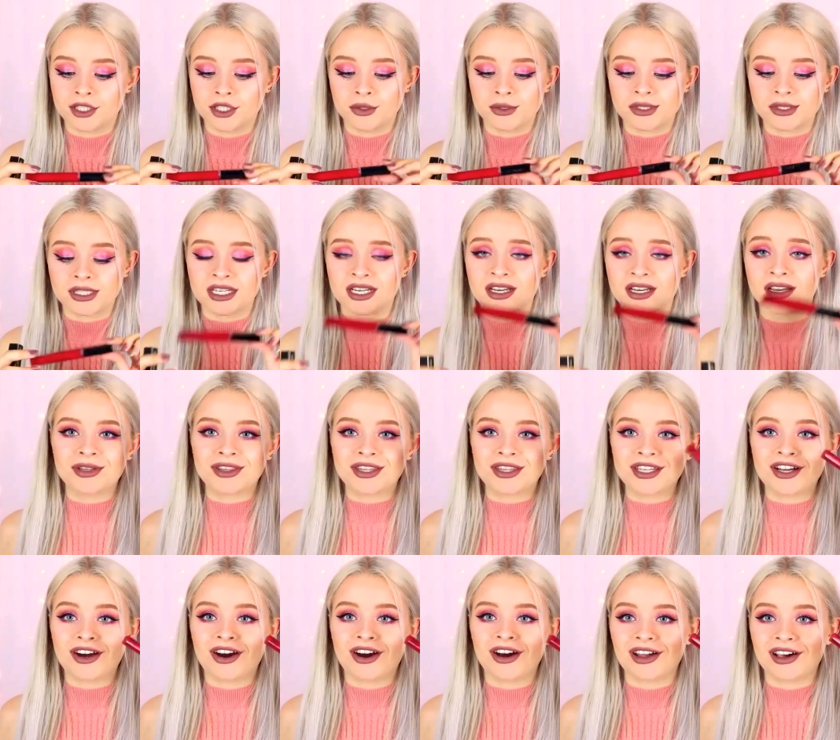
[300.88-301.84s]
used it. But
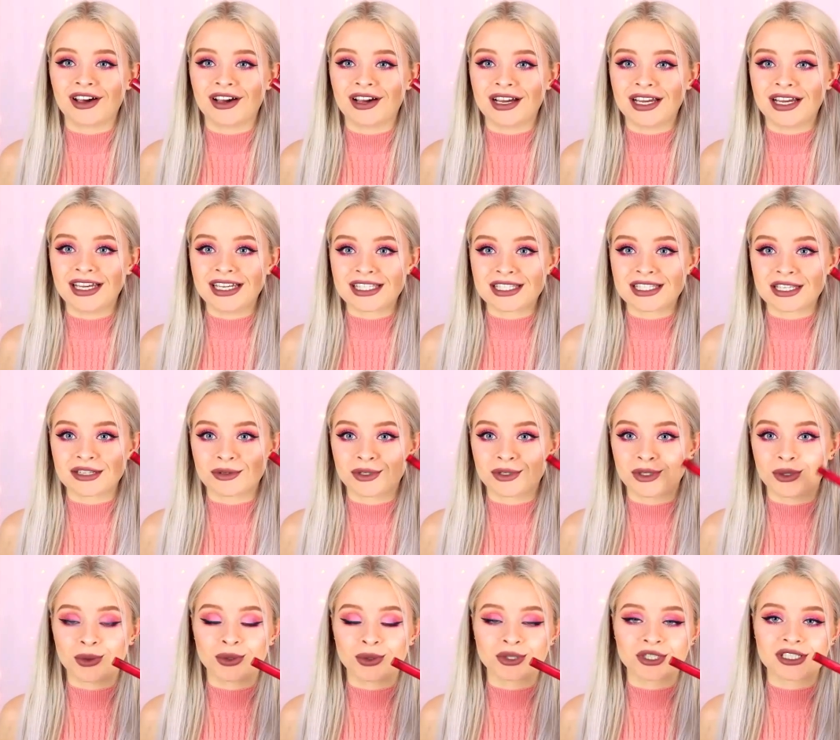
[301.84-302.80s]
the colour is
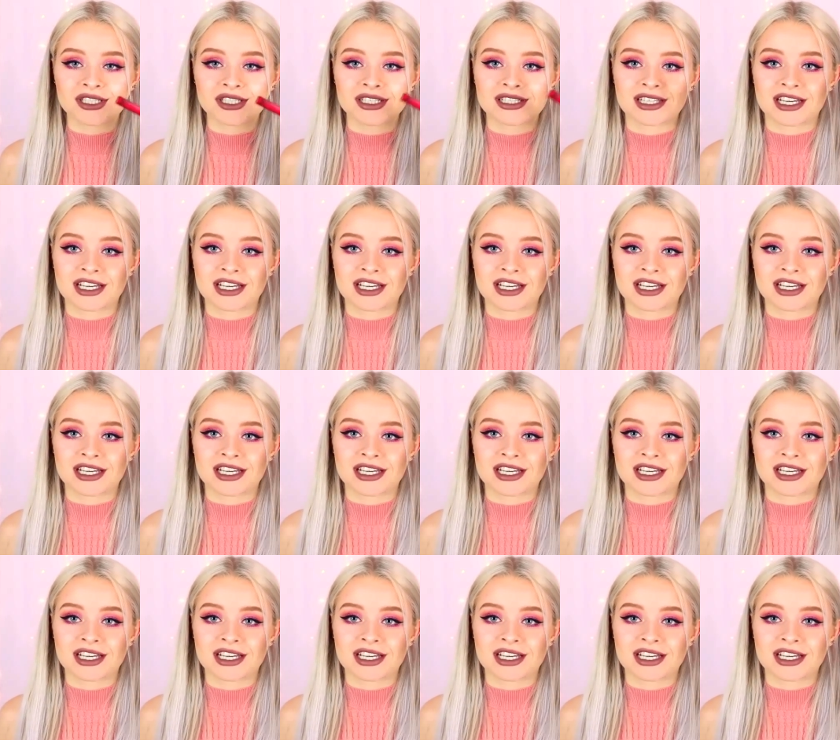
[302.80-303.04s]
gorgeous,